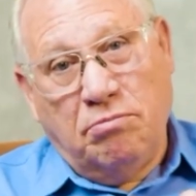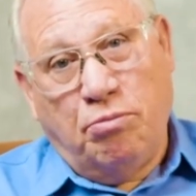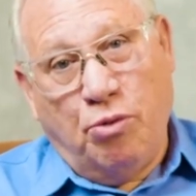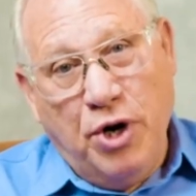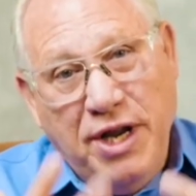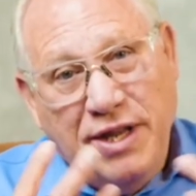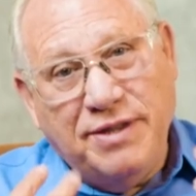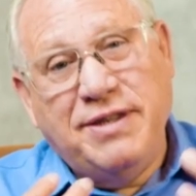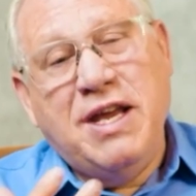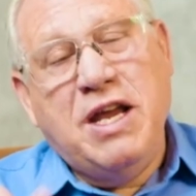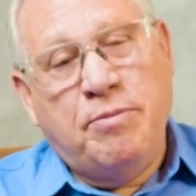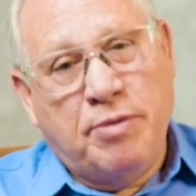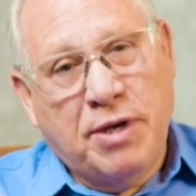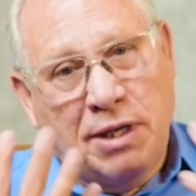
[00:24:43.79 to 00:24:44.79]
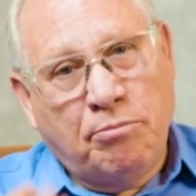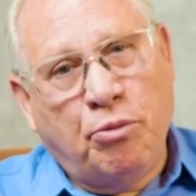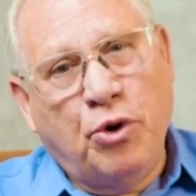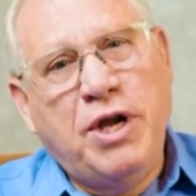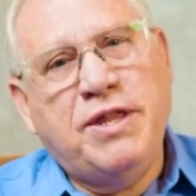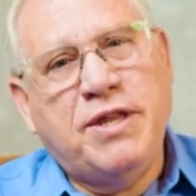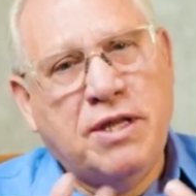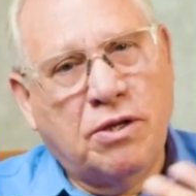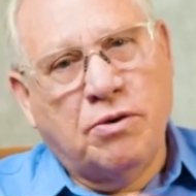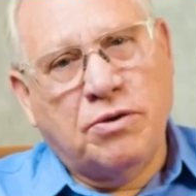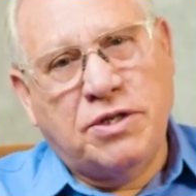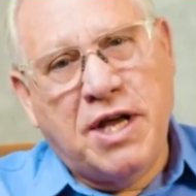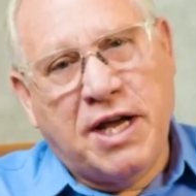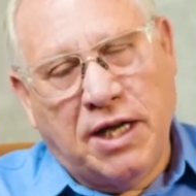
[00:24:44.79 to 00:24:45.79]
breathe deep and breathe in
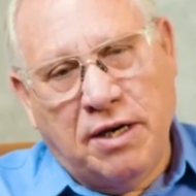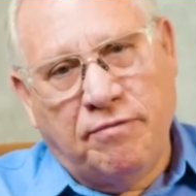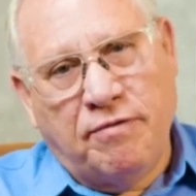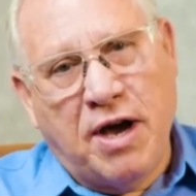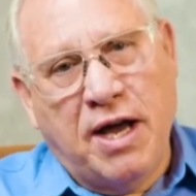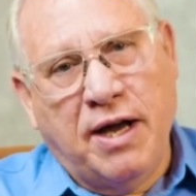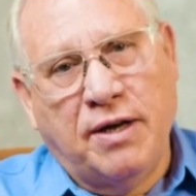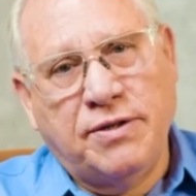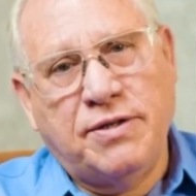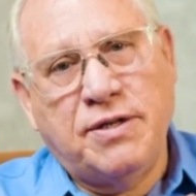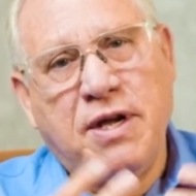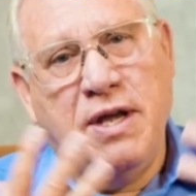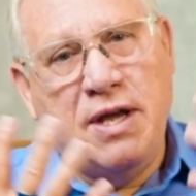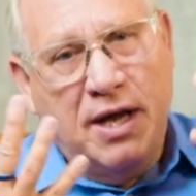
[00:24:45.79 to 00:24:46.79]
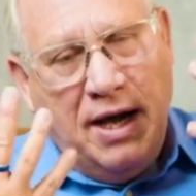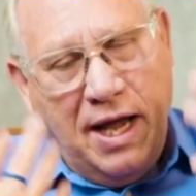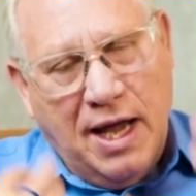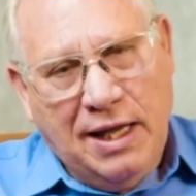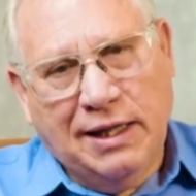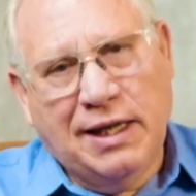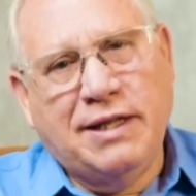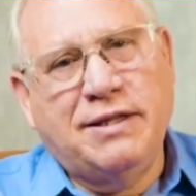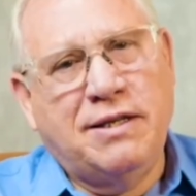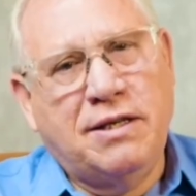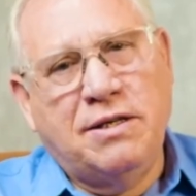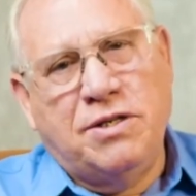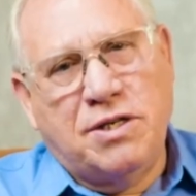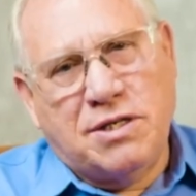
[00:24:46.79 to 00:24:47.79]
those negative ions,
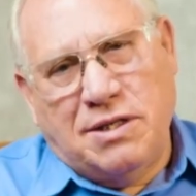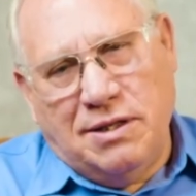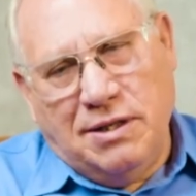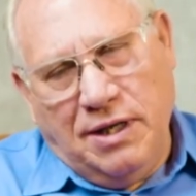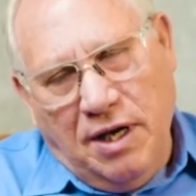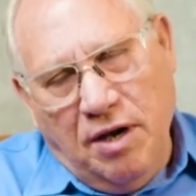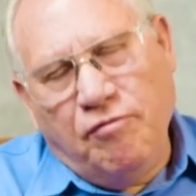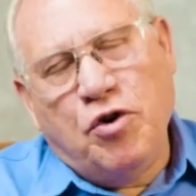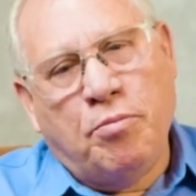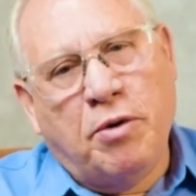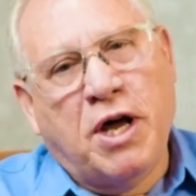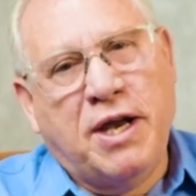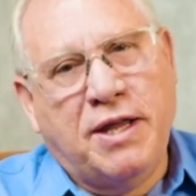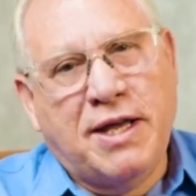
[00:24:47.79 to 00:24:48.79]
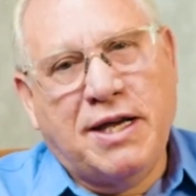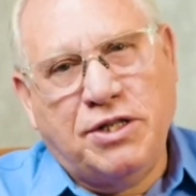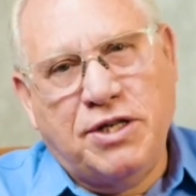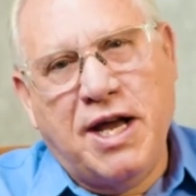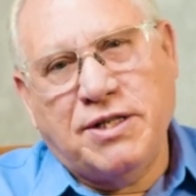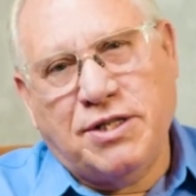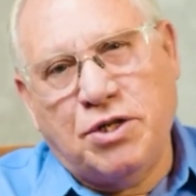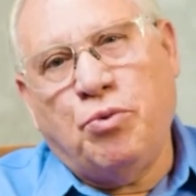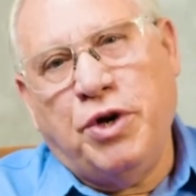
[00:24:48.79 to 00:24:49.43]
and just give your body that chance to